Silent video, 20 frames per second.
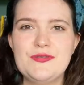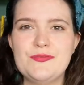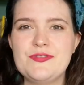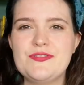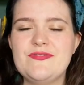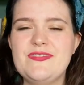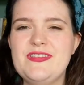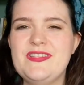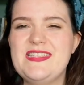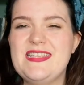also
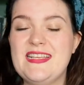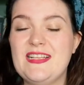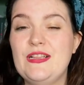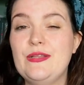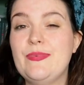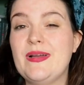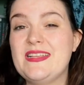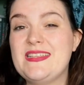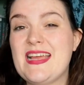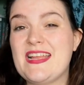want to read
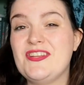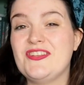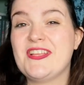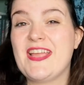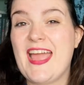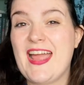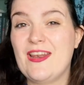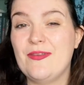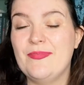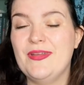Till by Daniel
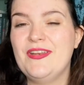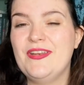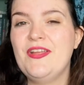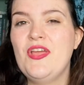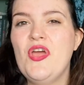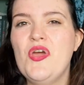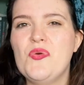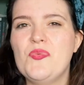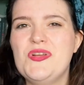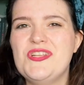Kellman,
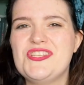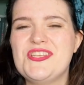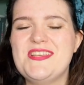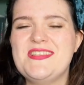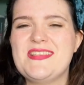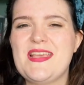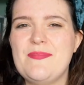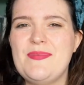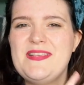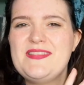which
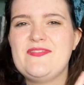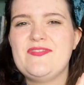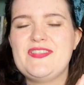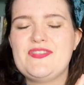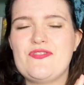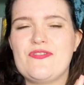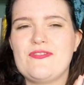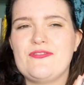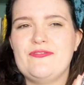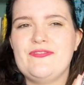is a piece of
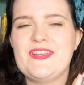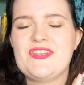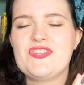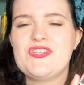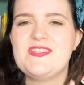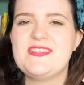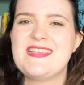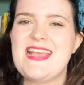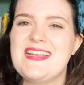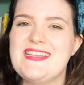historical
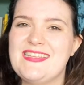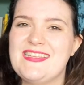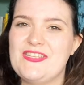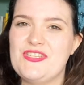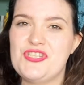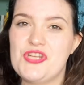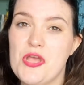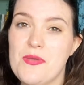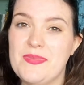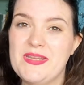fiction set
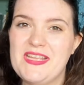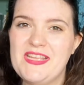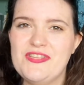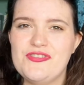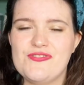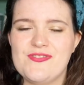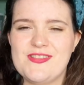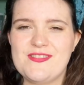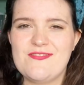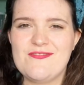in Germany
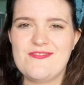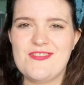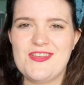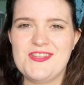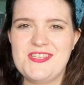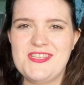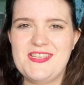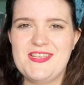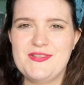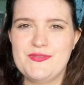during the
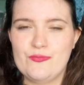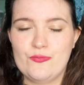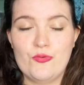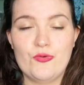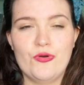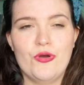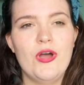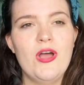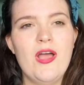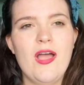30 Years'
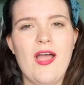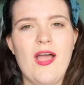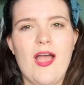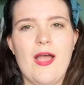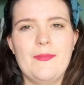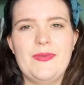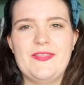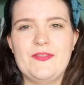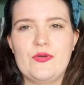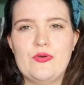War
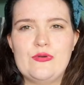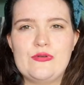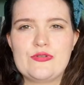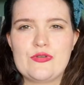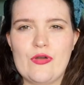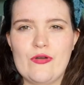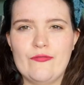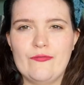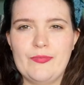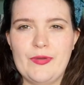in the
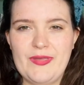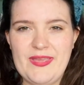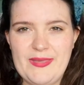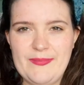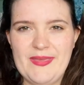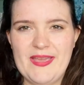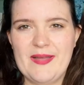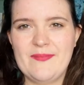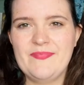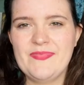court of
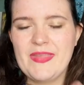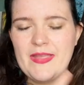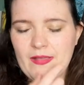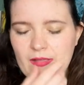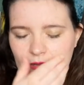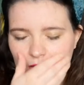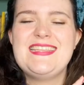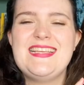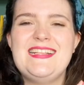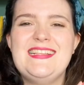Bohemia.
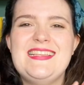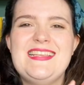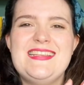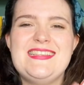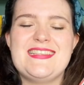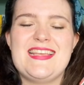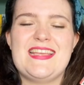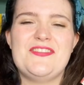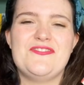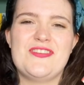Till
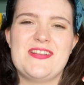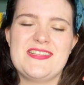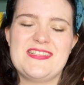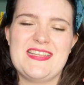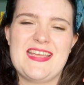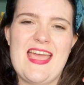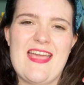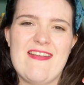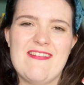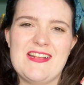is a
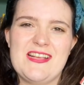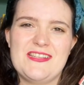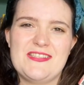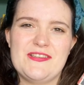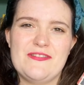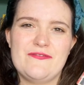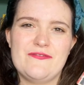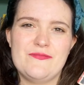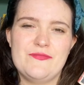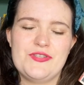trickster
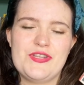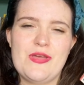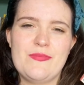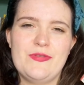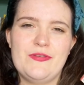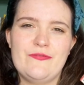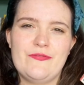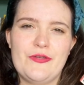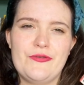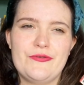character from
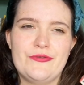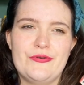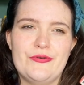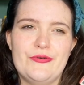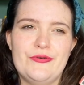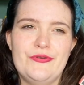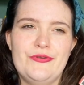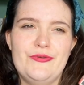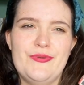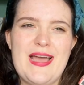German
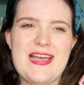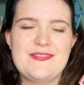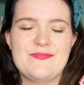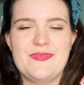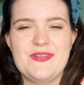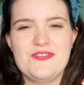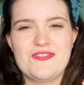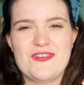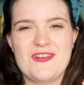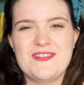folklore who has
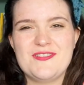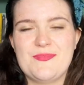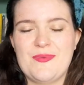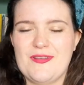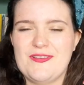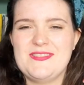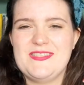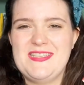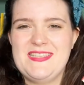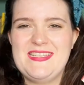been
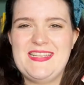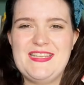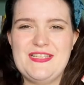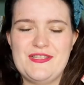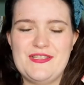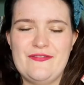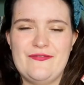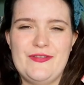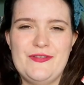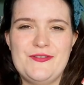transplanted
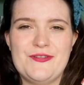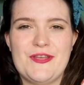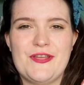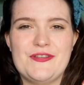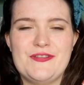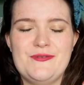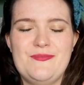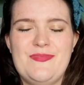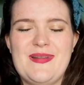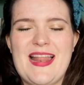into the future
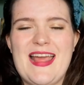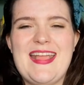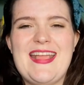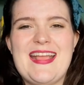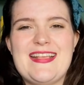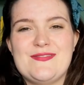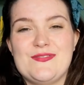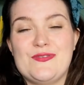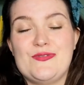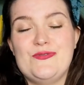to play
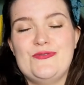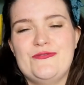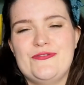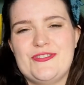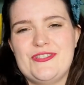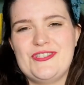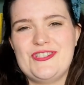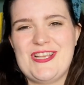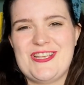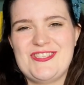as a
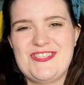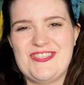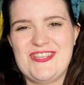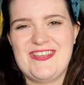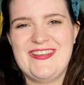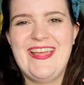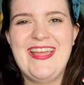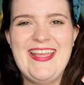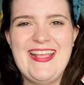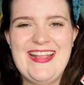court
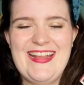jester